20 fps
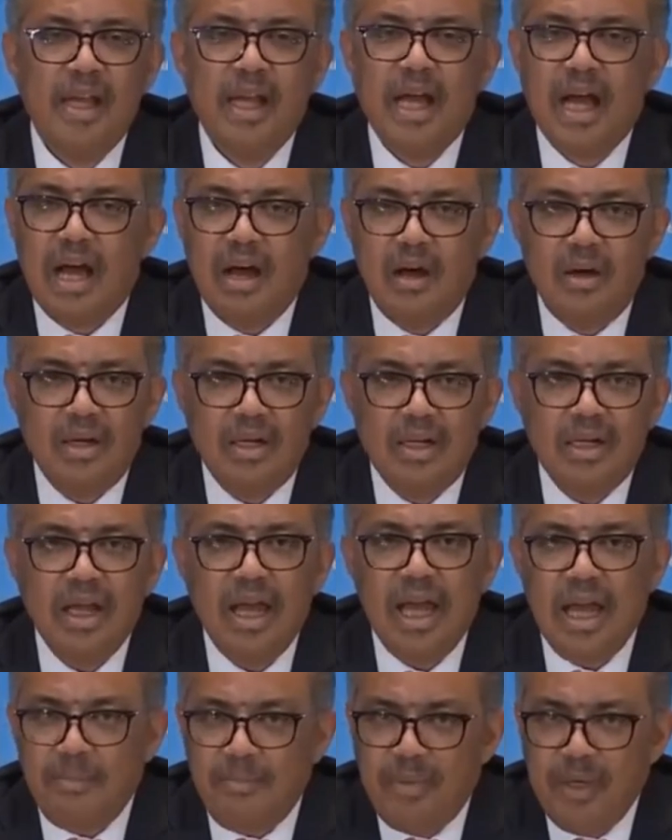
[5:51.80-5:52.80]
Our
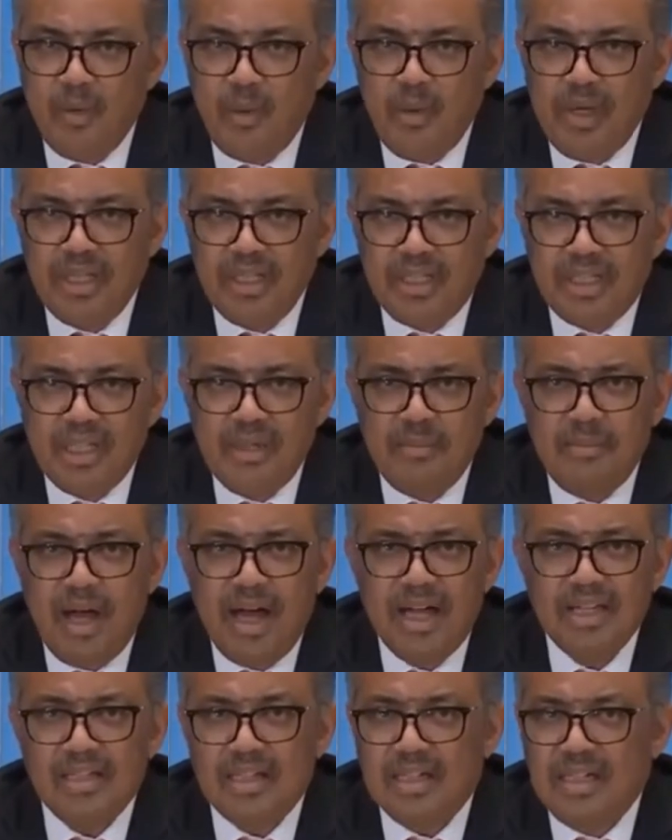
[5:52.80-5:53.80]
EpiWin team
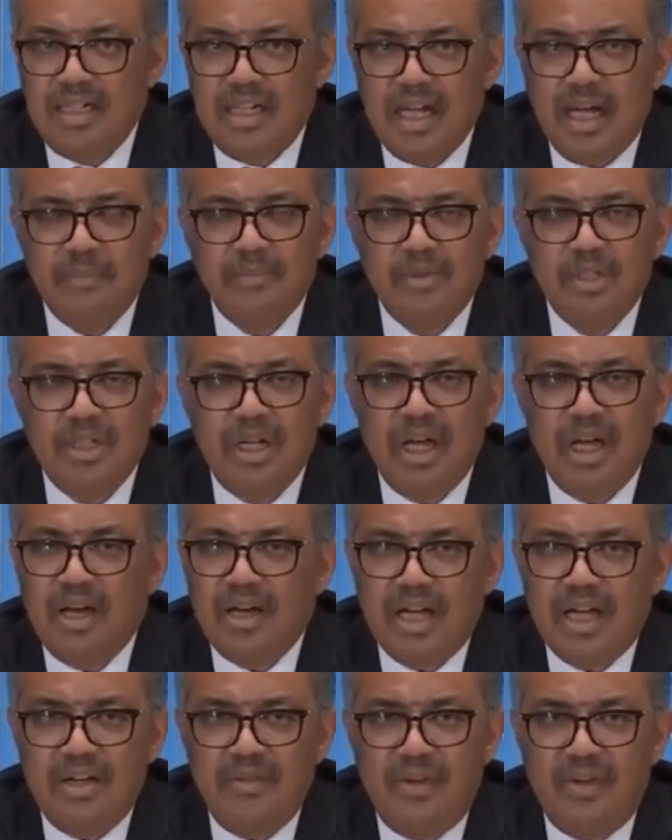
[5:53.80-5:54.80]
has adapted our
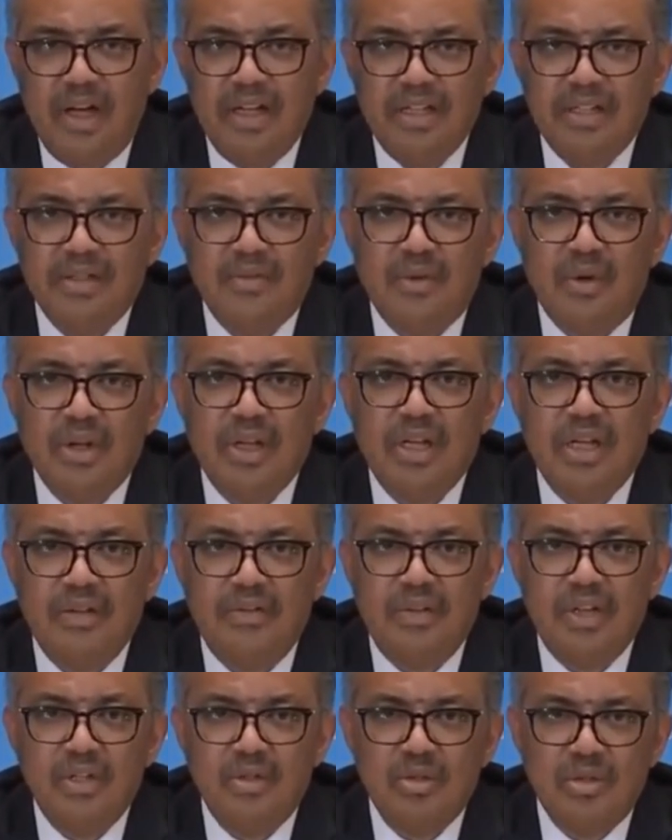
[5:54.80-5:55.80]
advice for
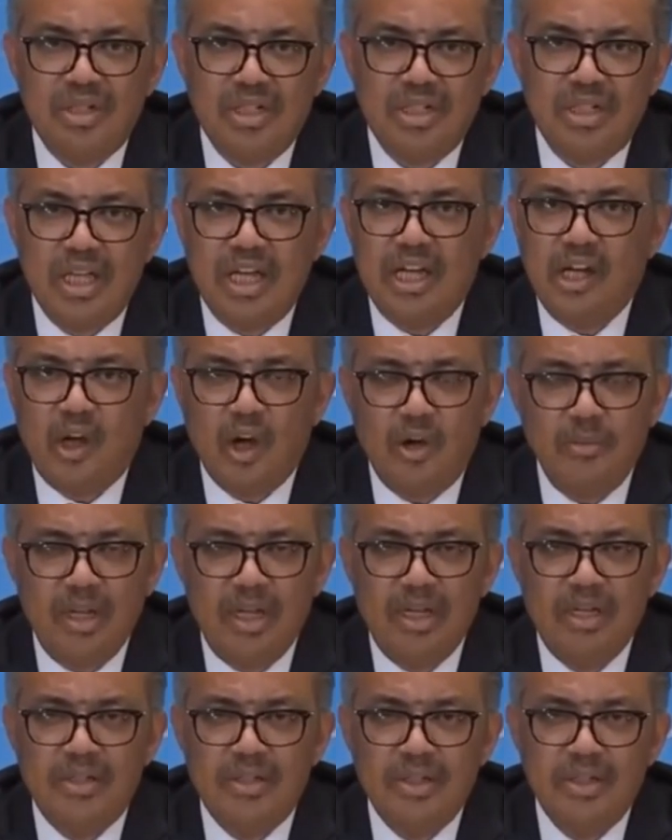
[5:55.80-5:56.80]
individuals and
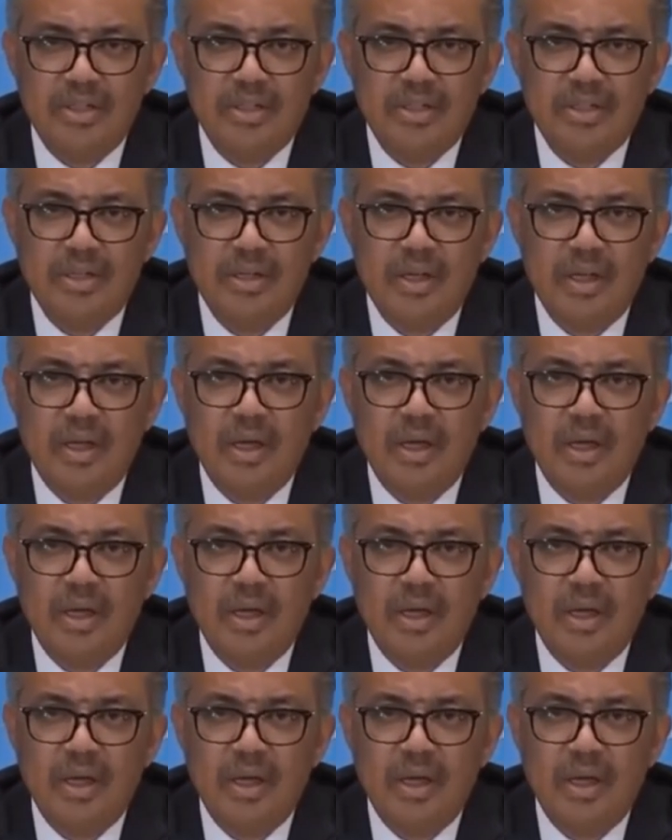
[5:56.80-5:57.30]
communities,